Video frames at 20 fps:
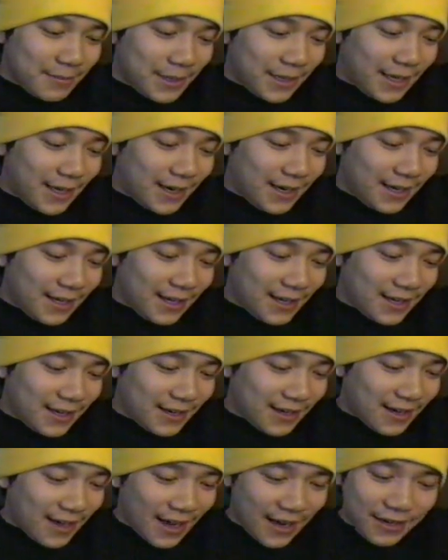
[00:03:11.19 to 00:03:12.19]
beginning
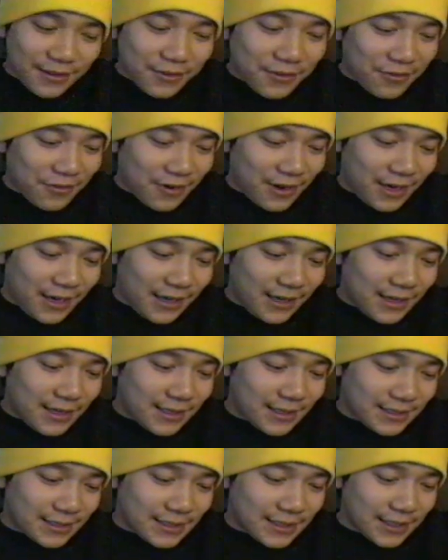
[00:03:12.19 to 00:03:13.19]
in eighth grade
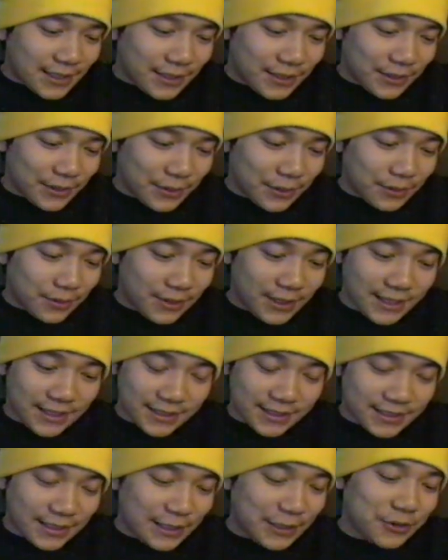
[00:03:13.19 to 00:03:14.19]
till
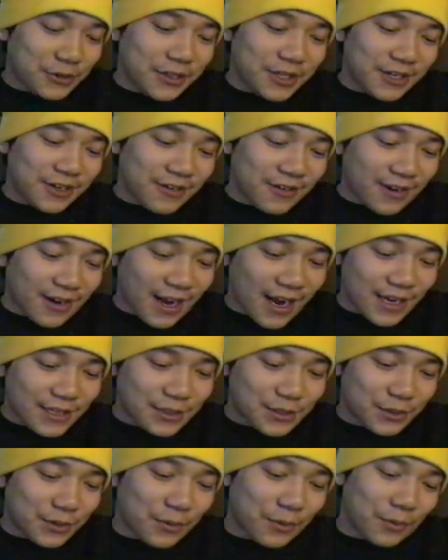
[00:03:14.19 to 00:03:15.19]
his senior year in high
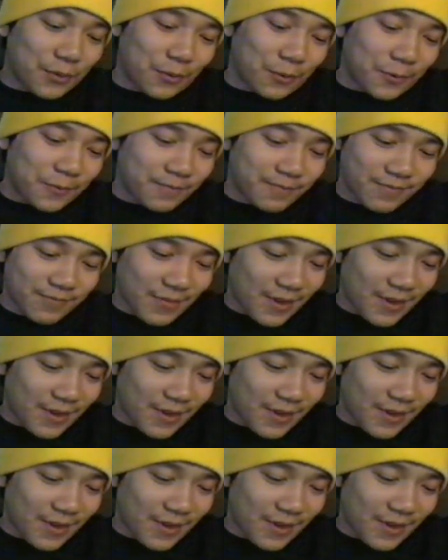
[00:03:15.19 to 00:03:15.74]
school,